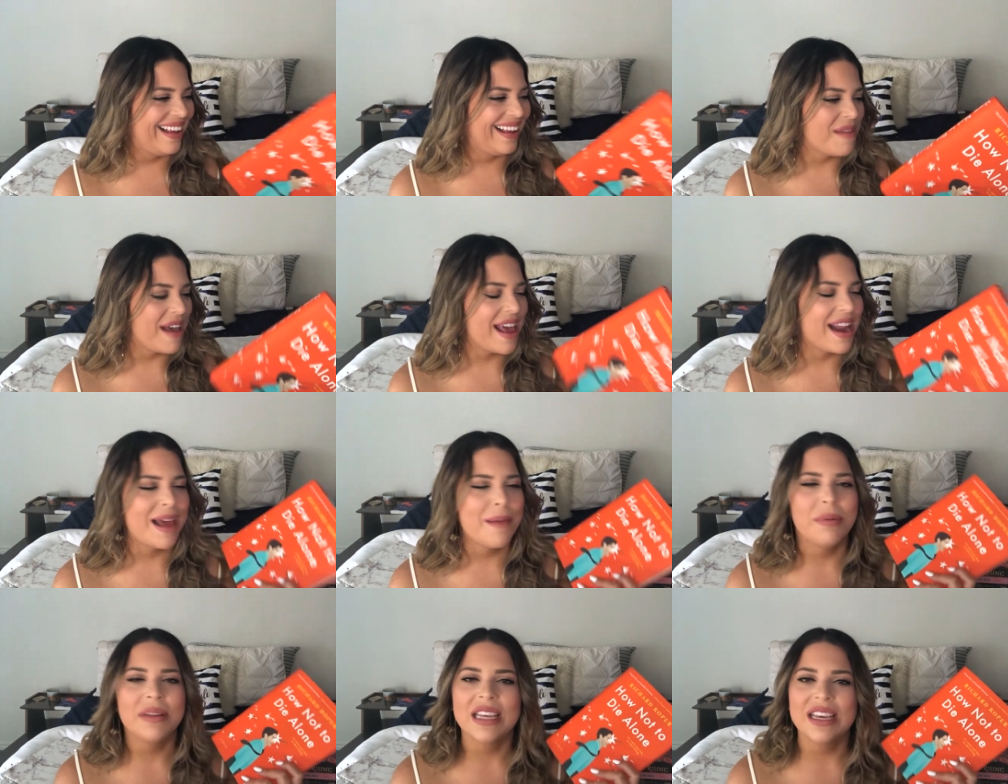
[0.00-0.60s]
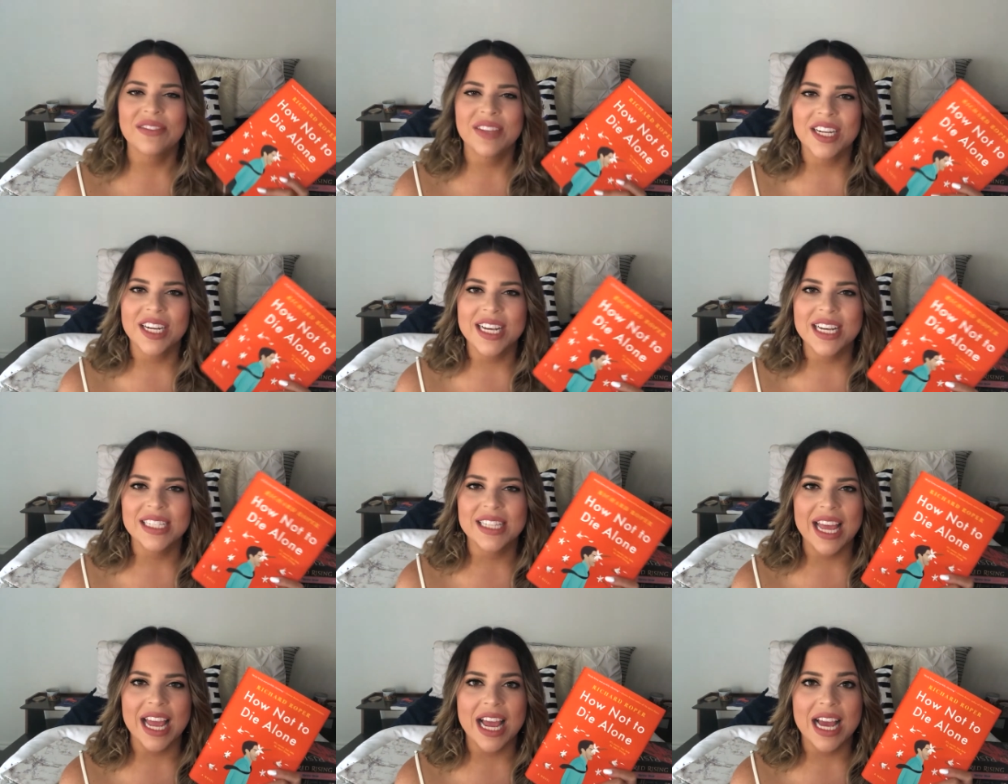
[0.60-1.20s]
And I believe there
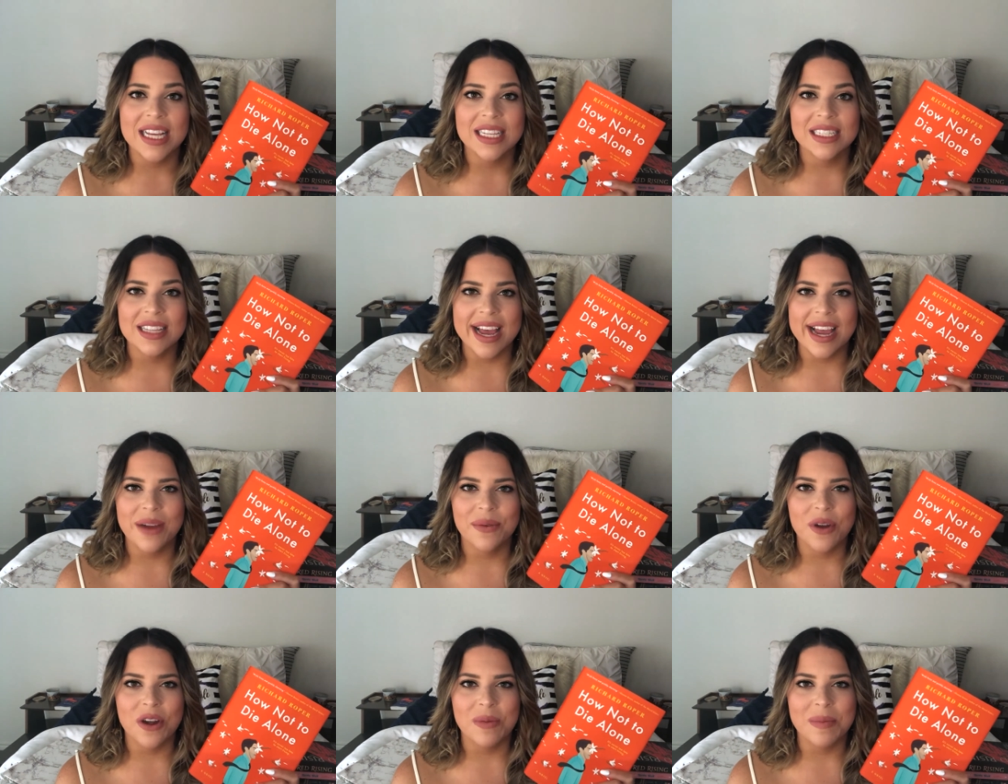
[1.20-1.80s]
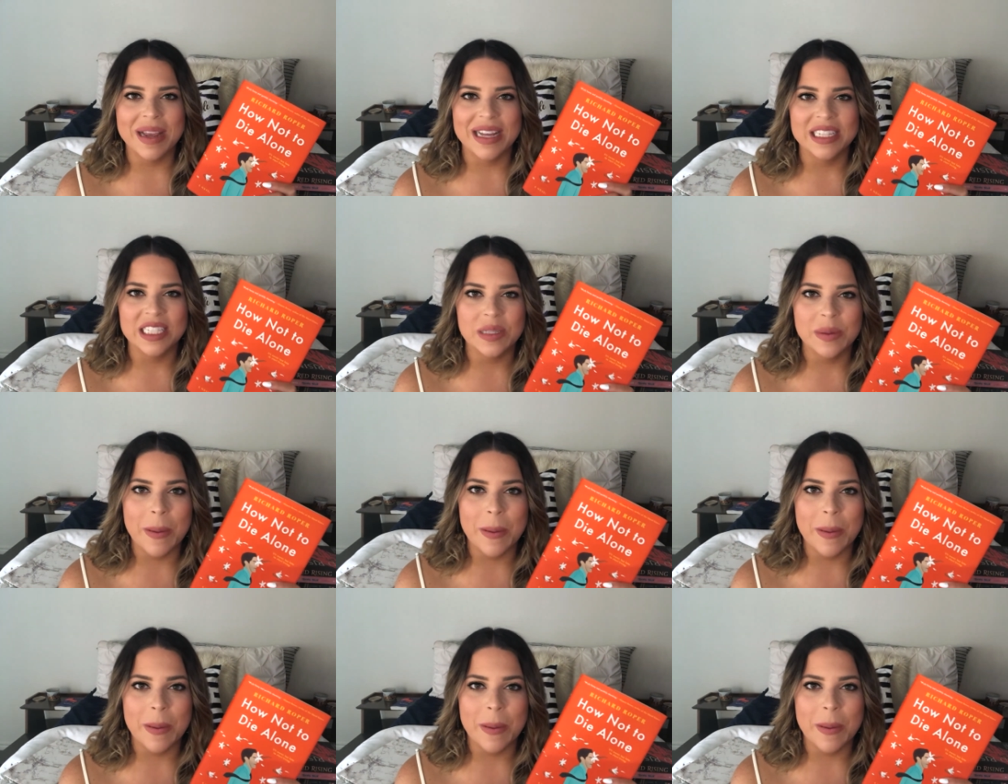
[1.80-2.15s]
is a slight romance